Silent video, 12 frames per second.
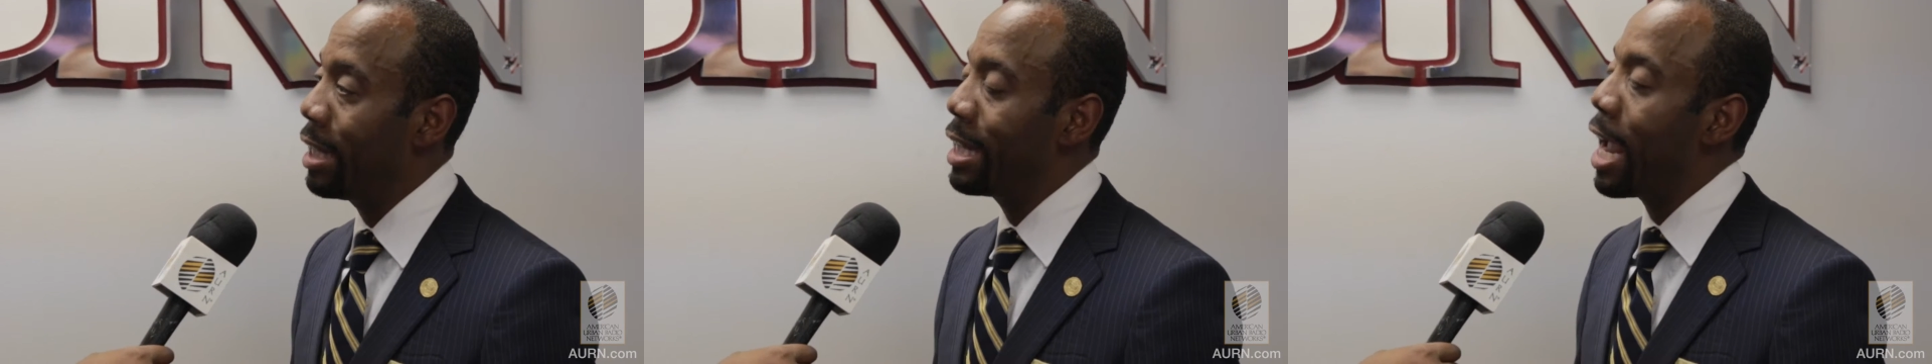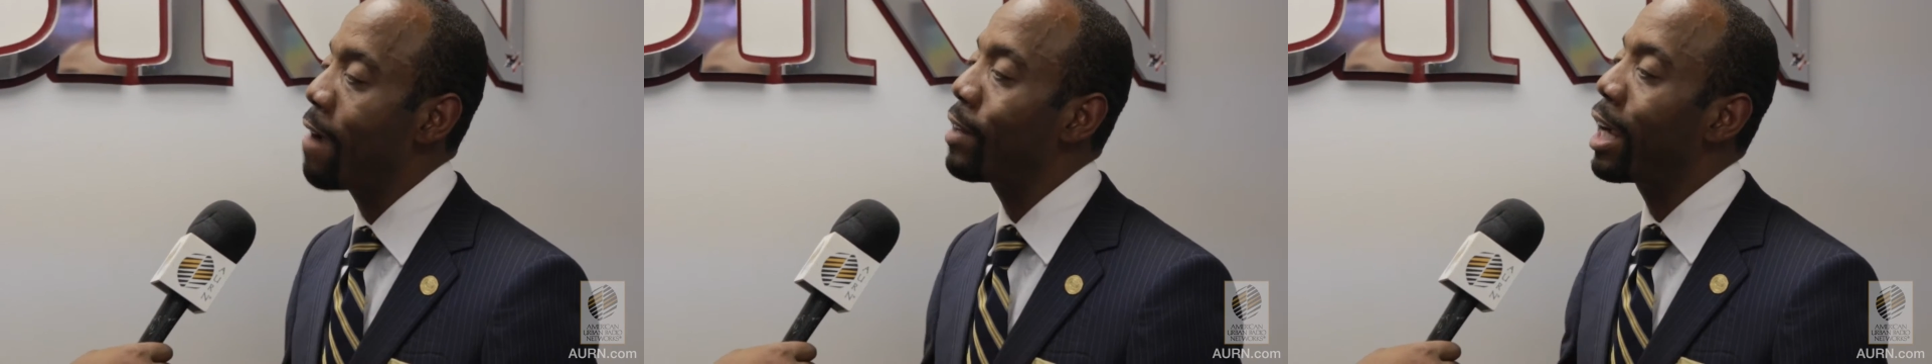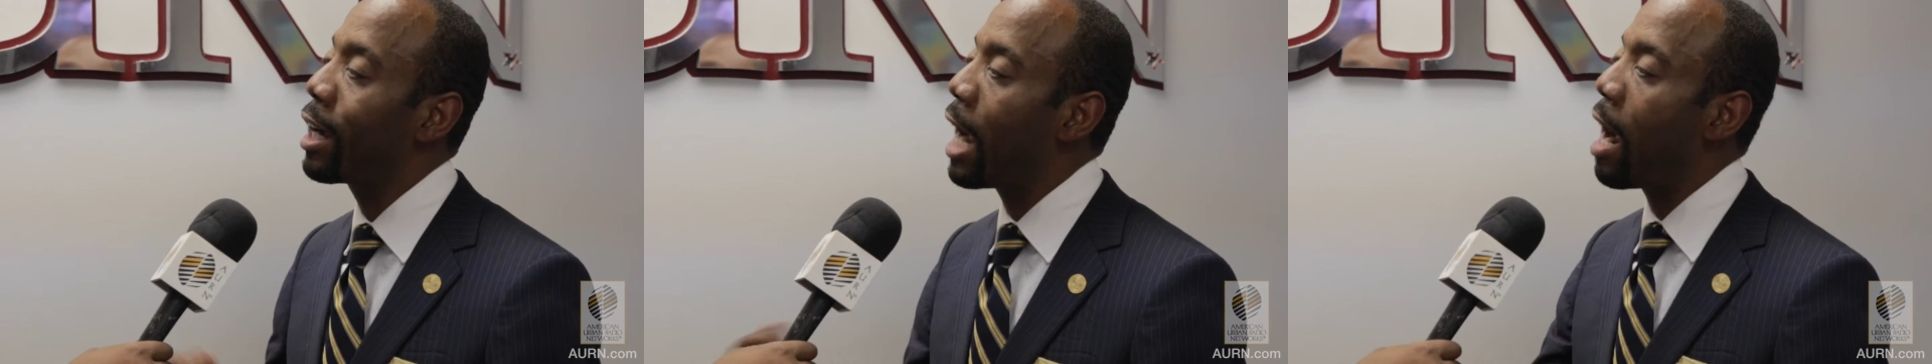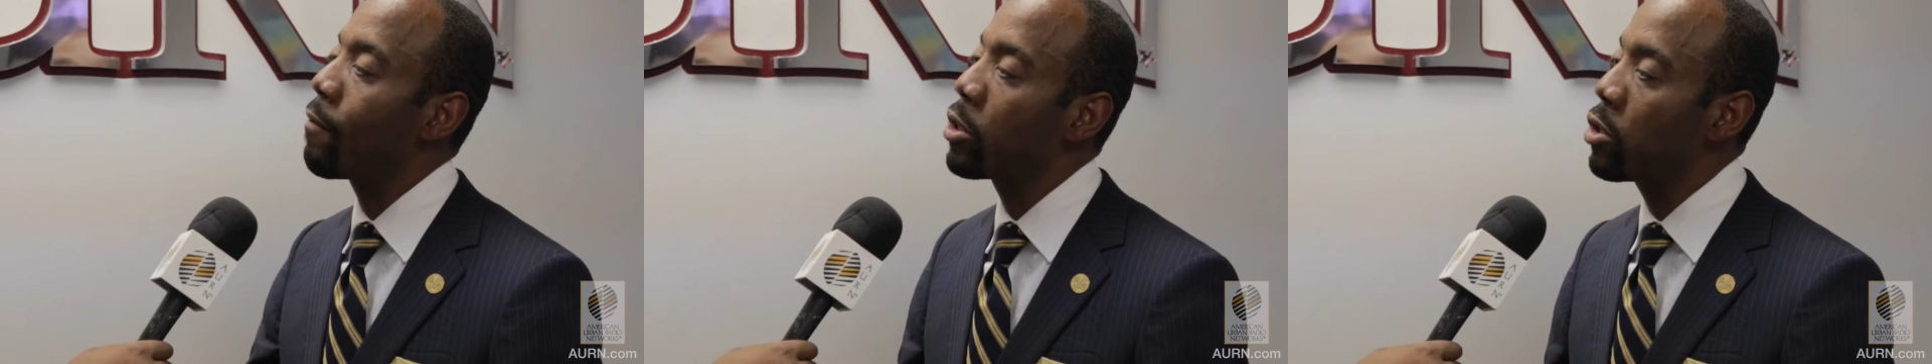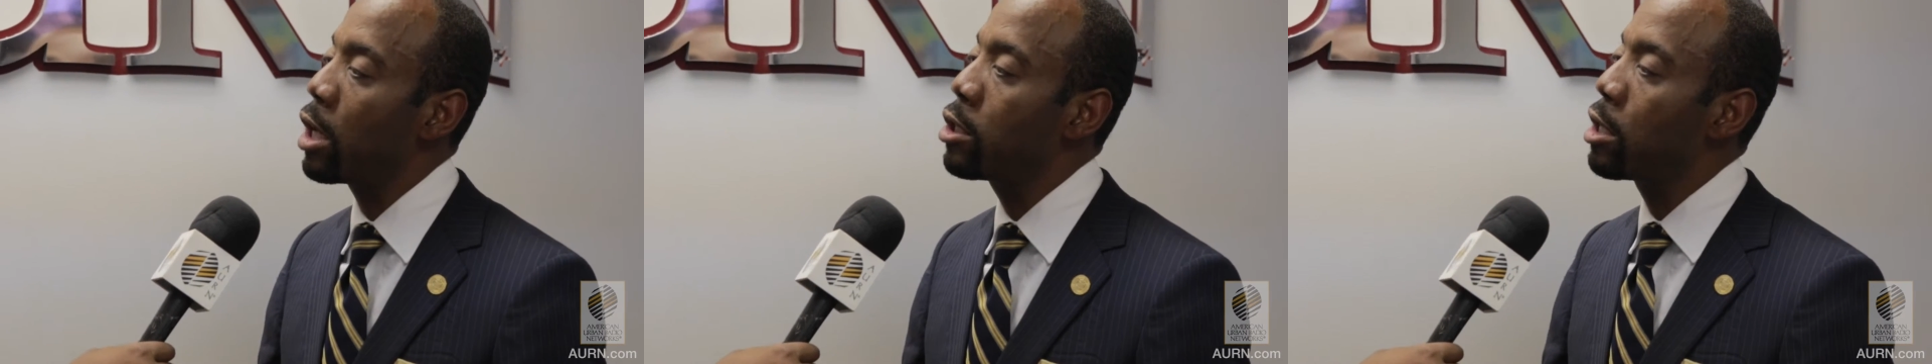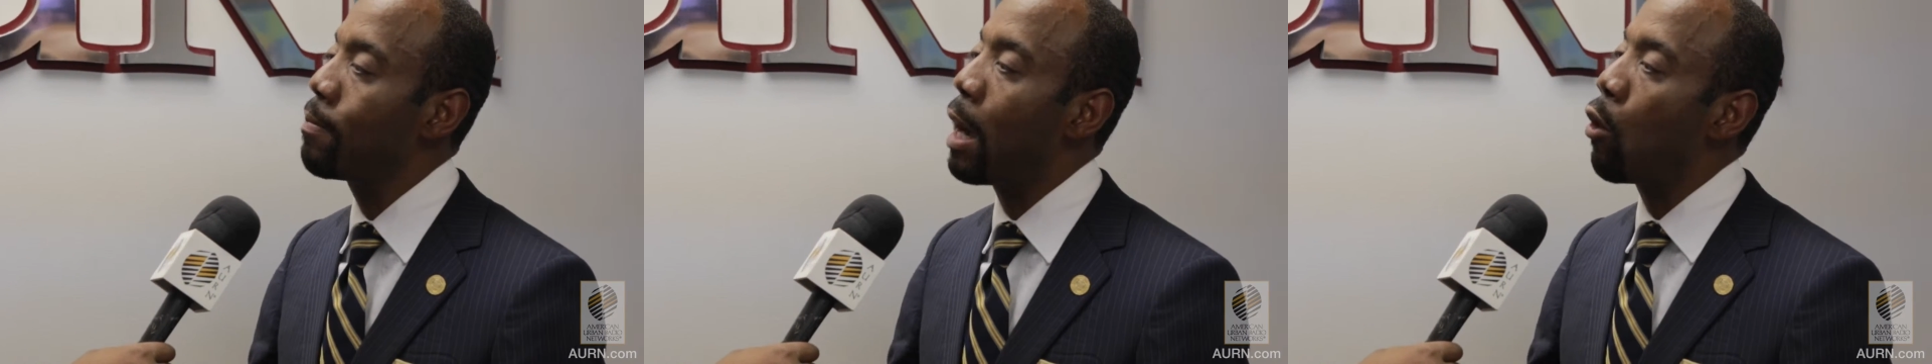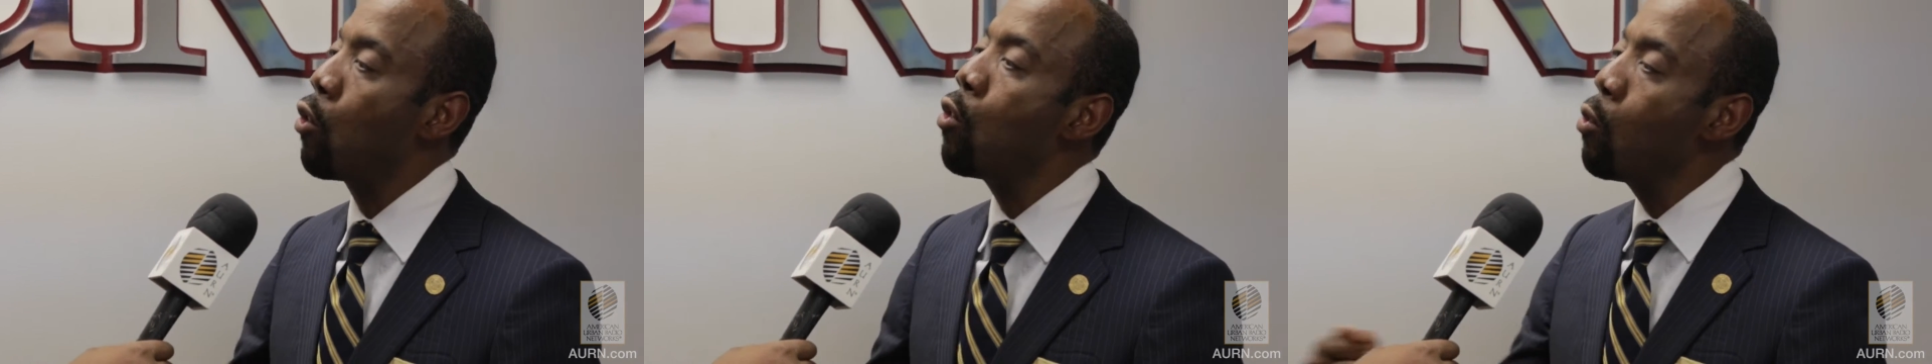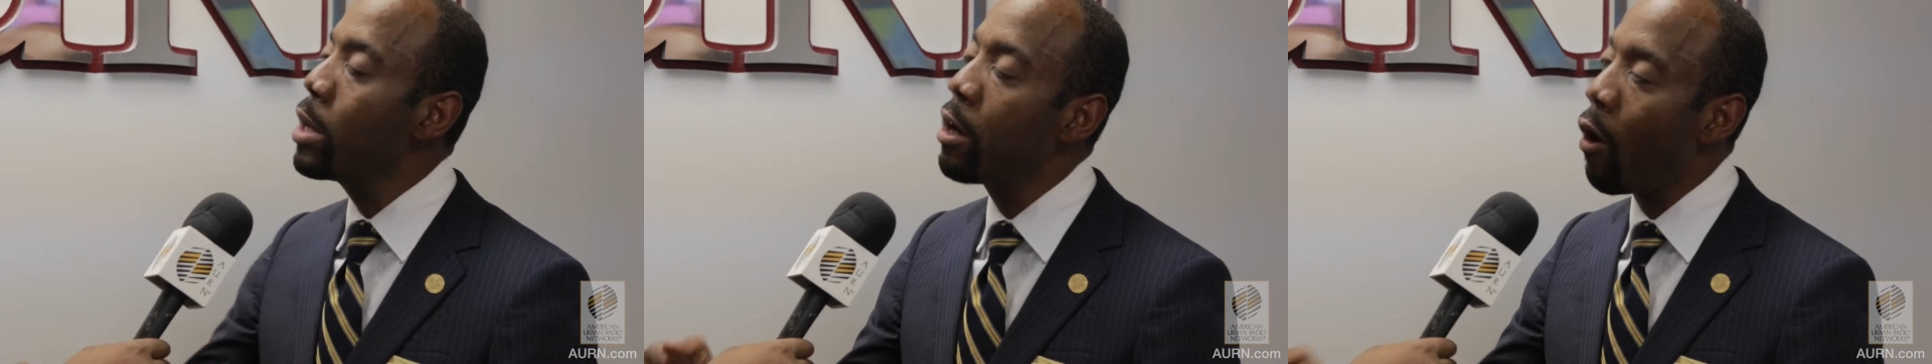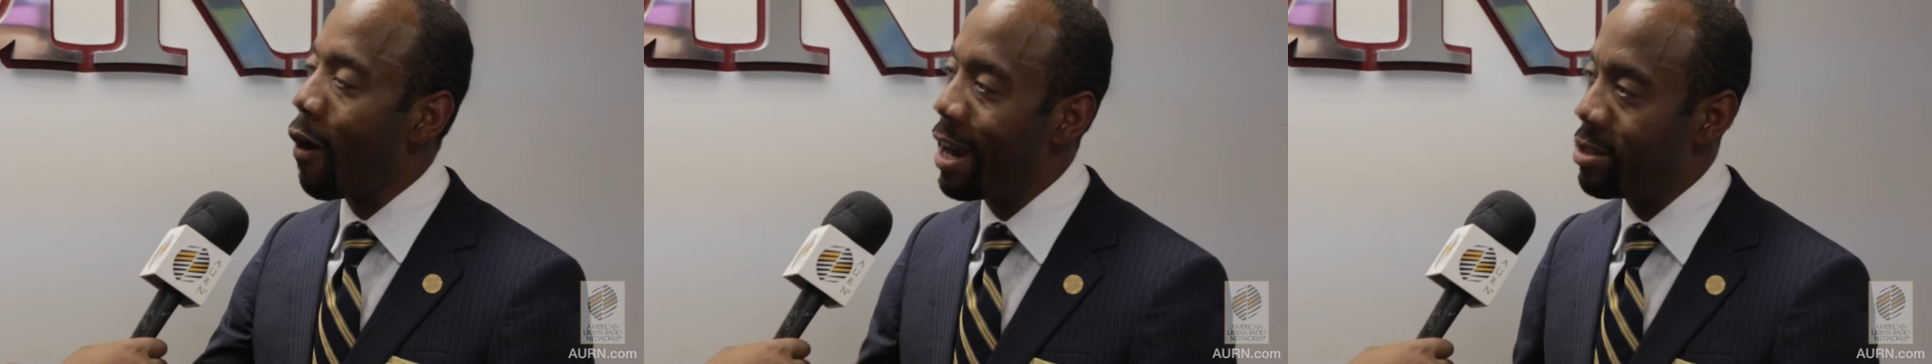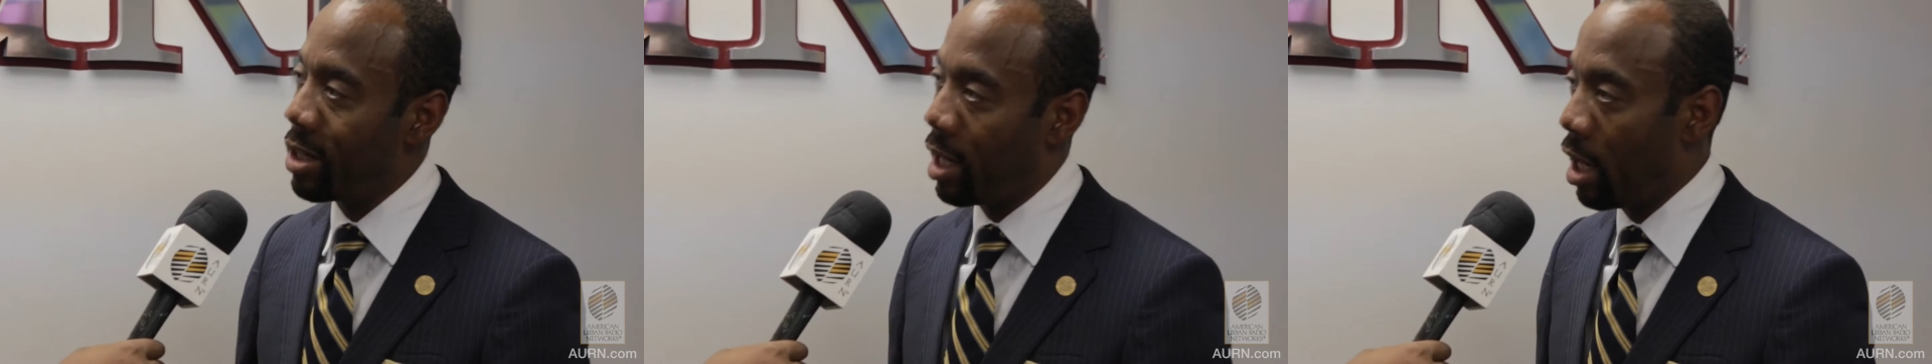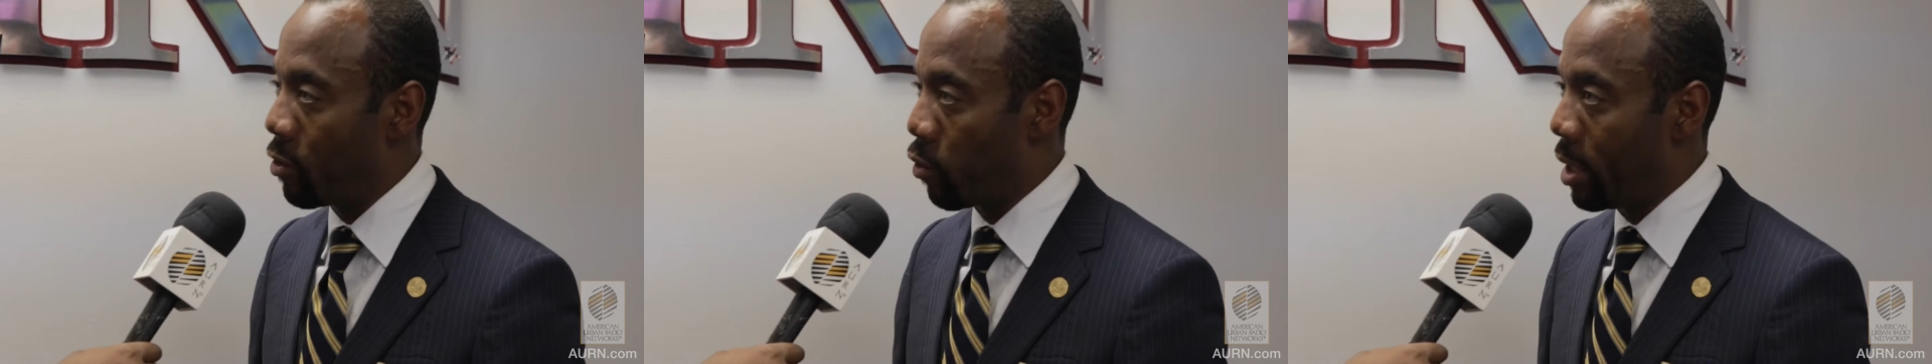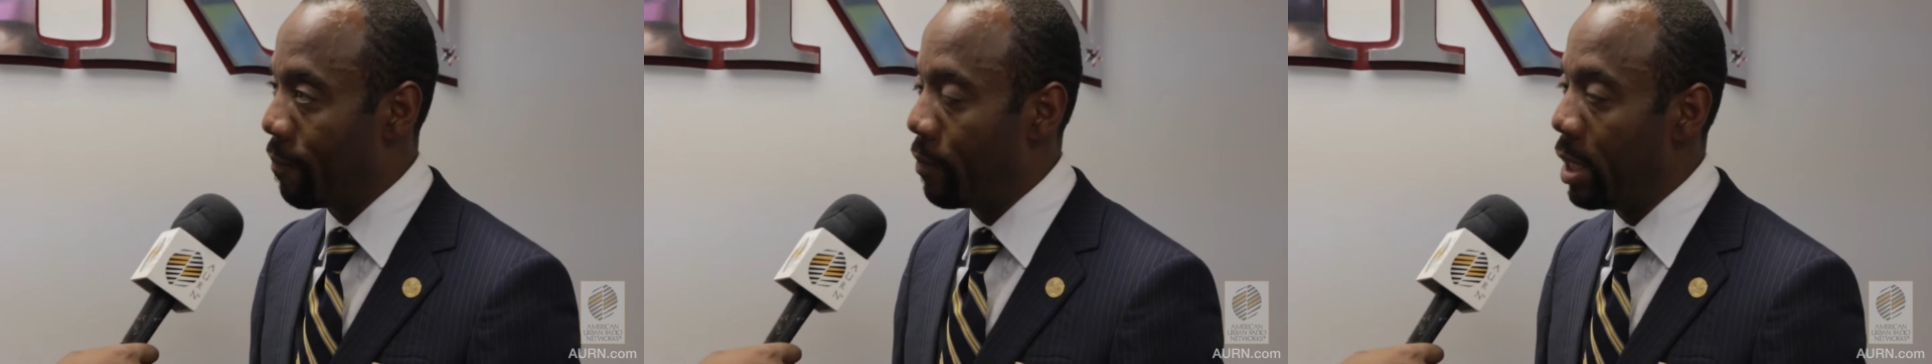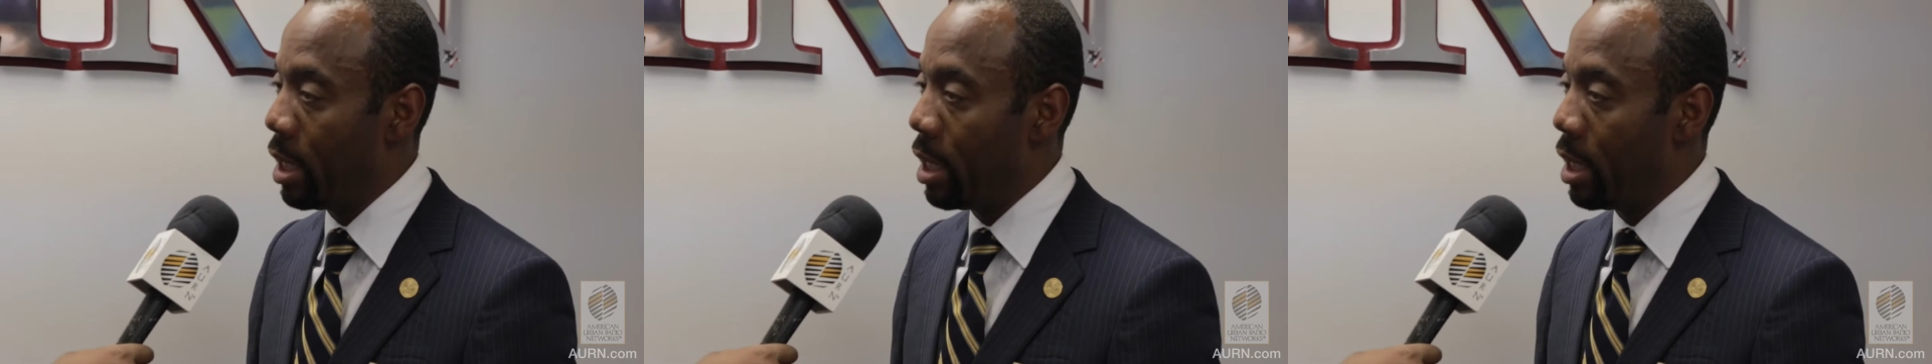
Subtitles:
They're having a conversation about who we are as a country.